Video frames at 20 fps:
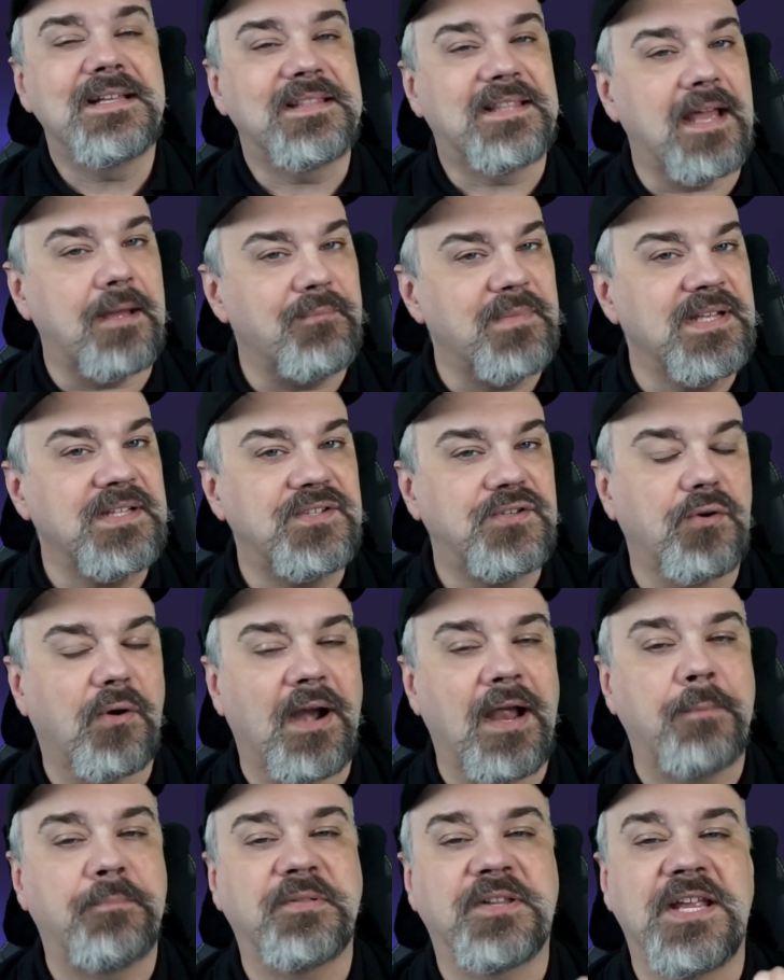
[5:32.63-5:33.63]
That means
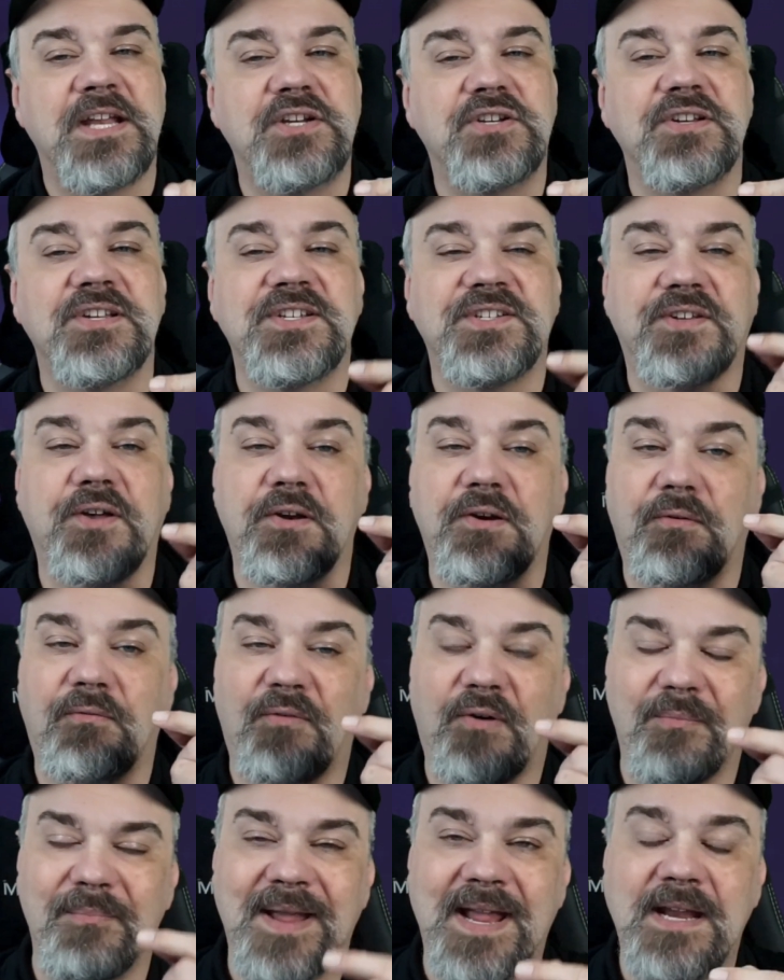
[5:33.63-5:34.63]
your application is going to
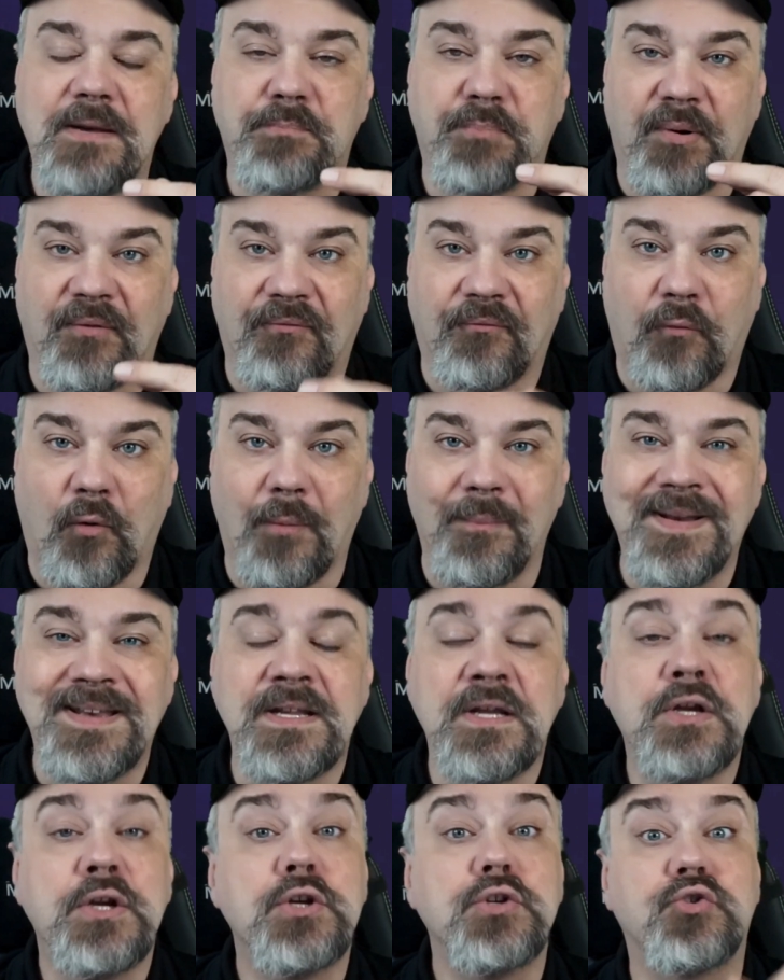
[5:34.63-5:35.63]
remain
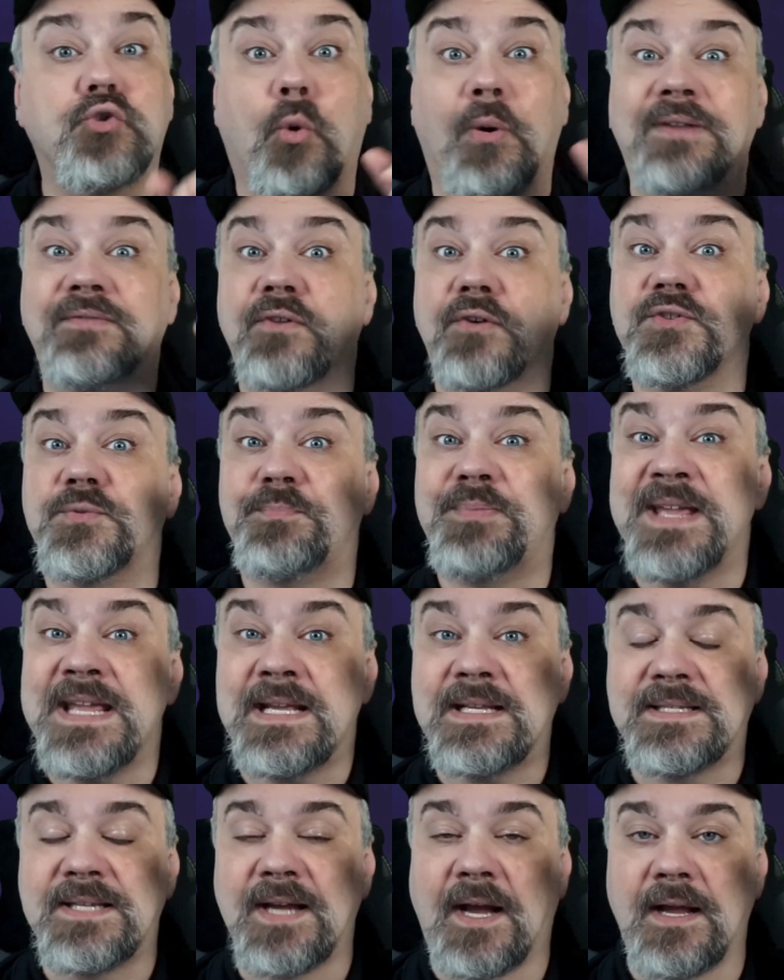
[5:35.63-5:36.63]
performant during those
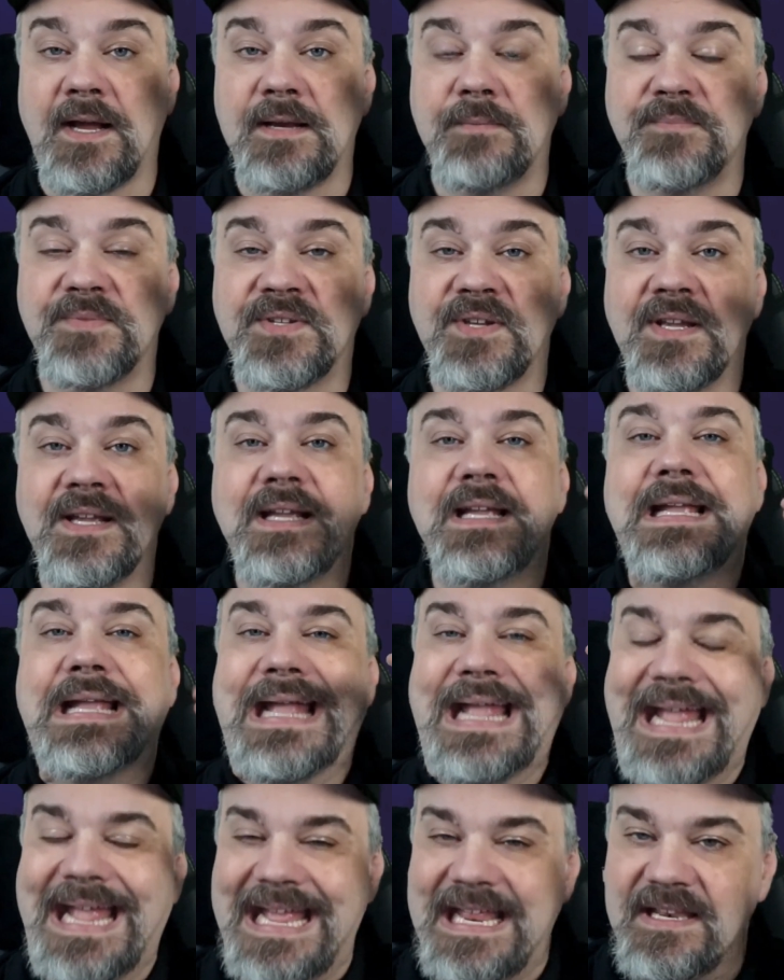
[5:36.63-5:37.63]
peak times
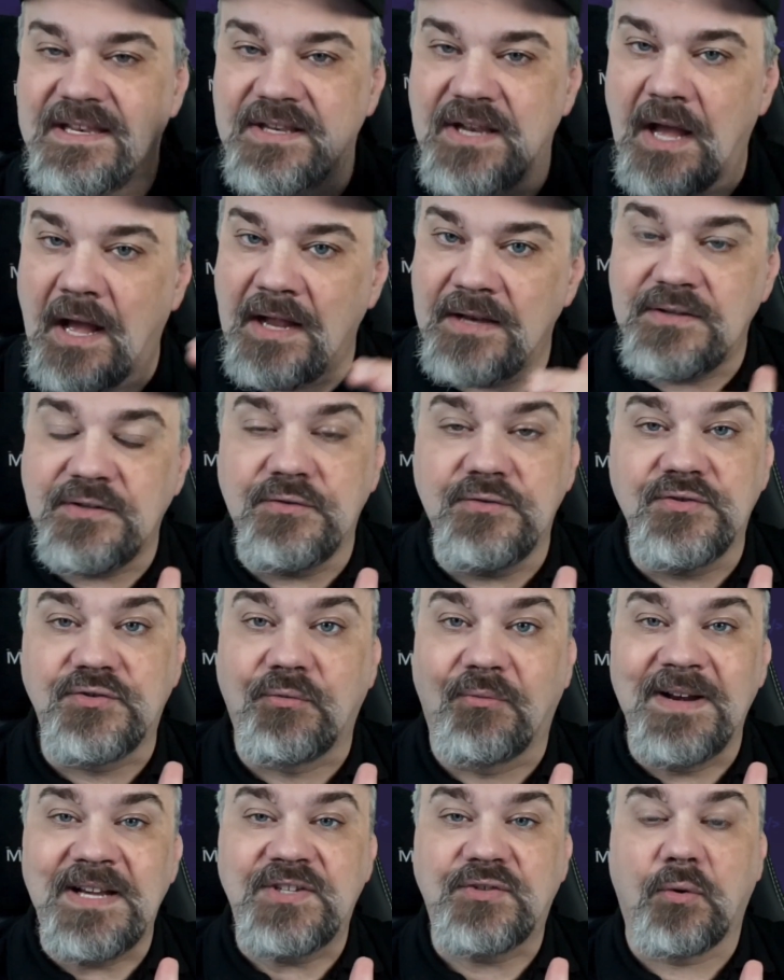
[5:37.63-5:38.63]
and not use
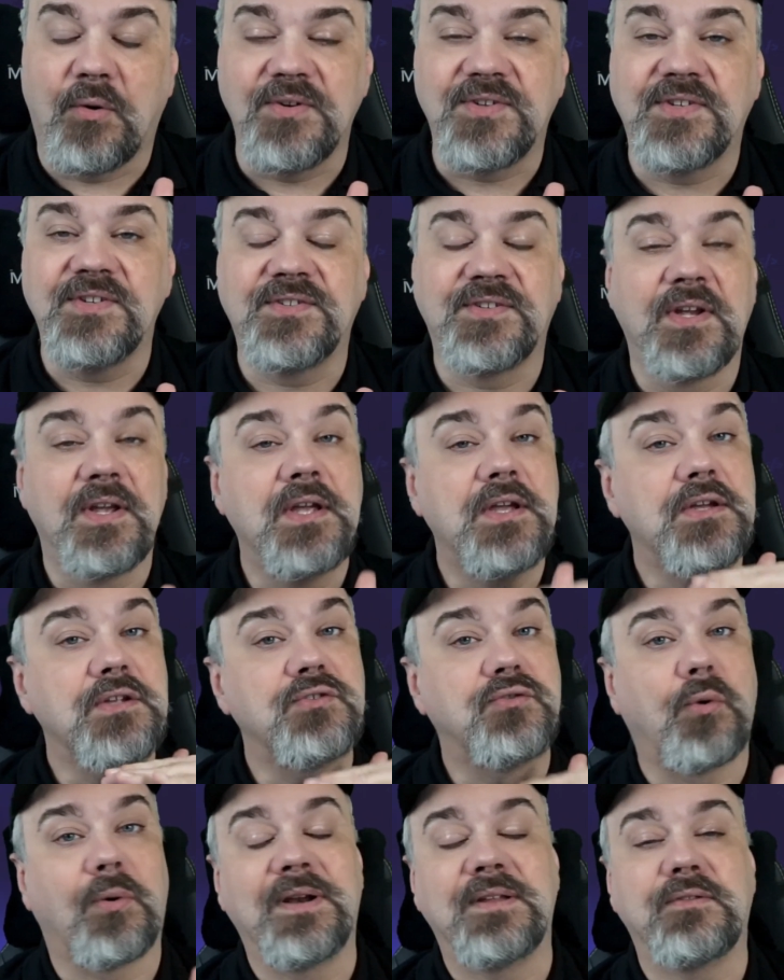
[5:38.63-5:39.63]
resources
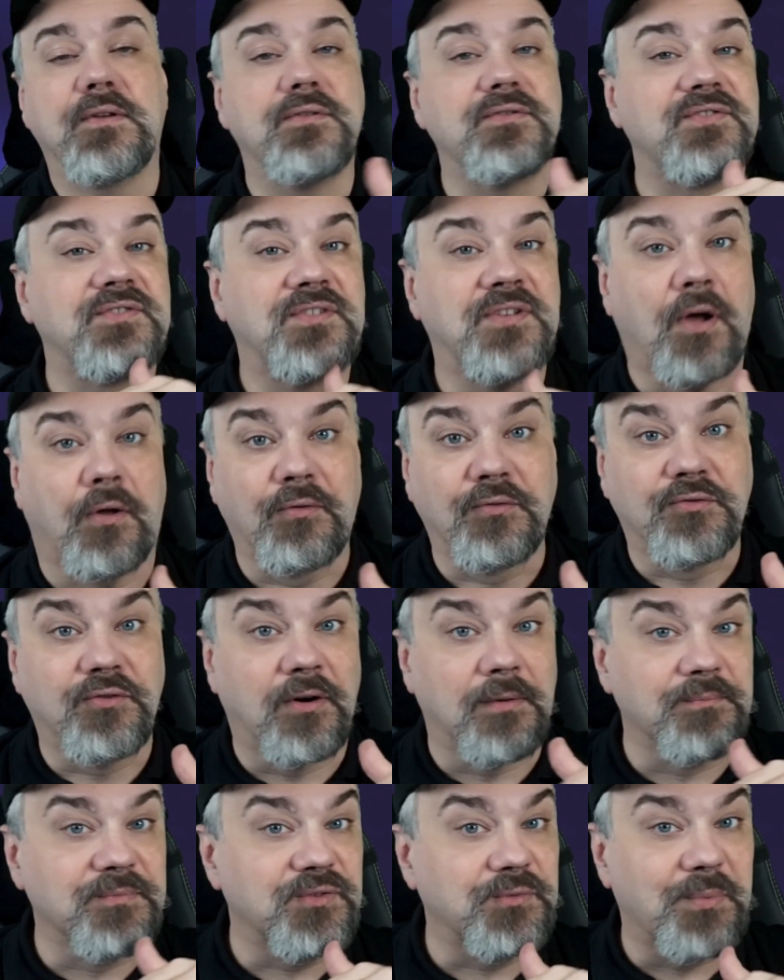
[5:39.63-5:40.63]
during those
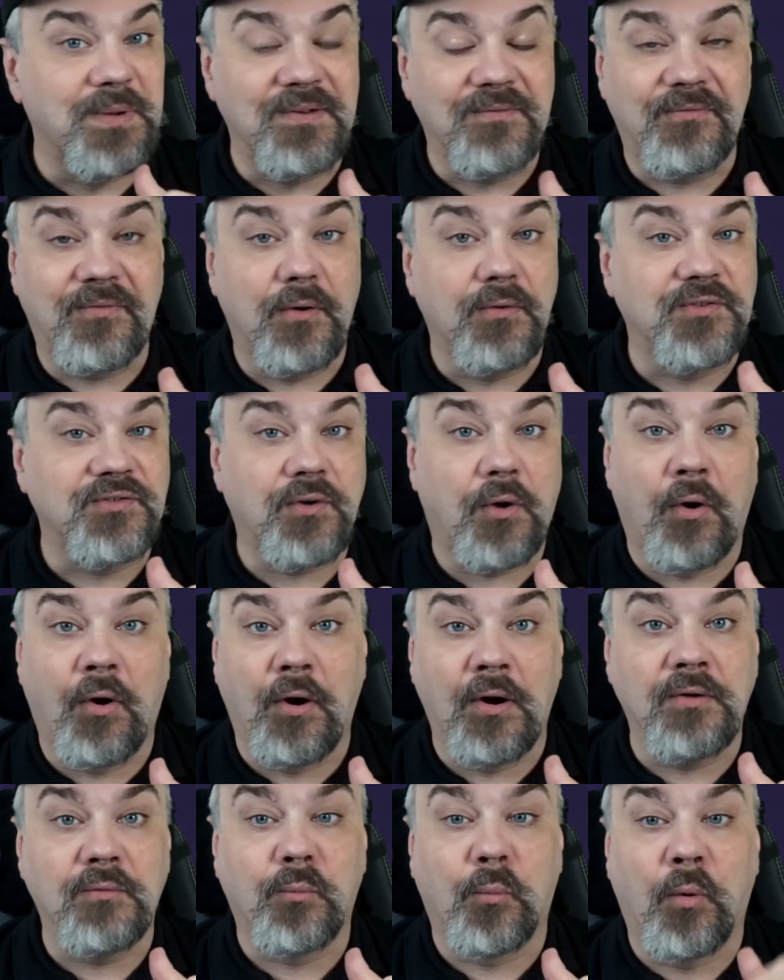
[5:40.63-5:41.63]
doldrums when folks
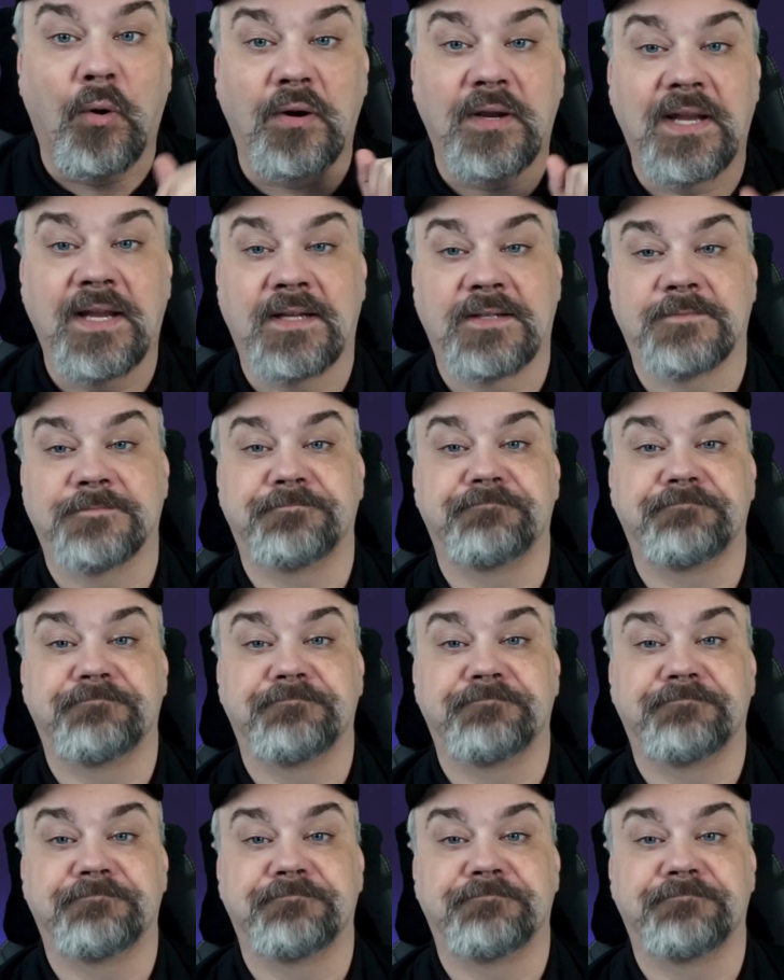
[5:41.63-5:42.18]
aren't working.